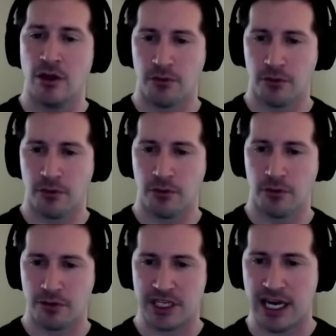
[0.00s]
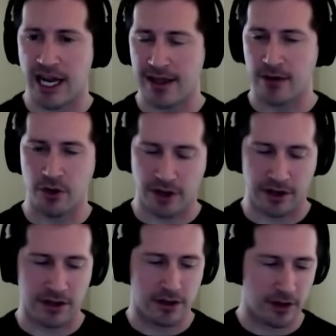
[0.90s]
Through today, they
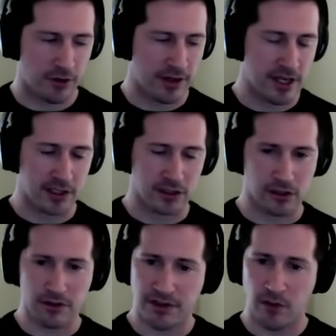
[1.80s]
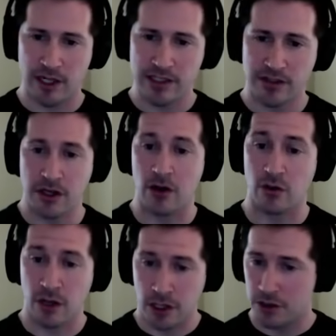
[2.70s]
were the exclusive ones. So
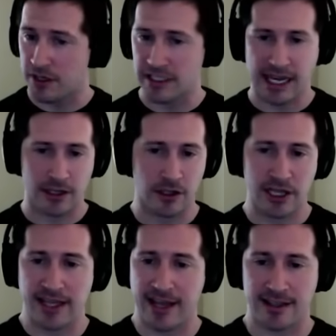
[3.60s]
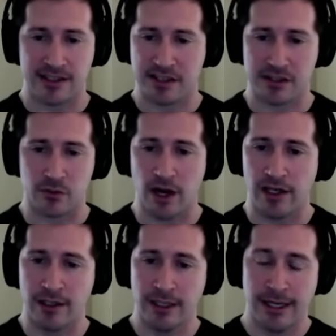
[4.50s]
you can take a look at that list as
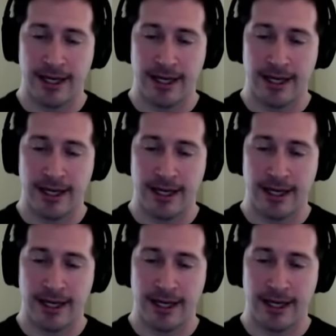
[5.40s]
well.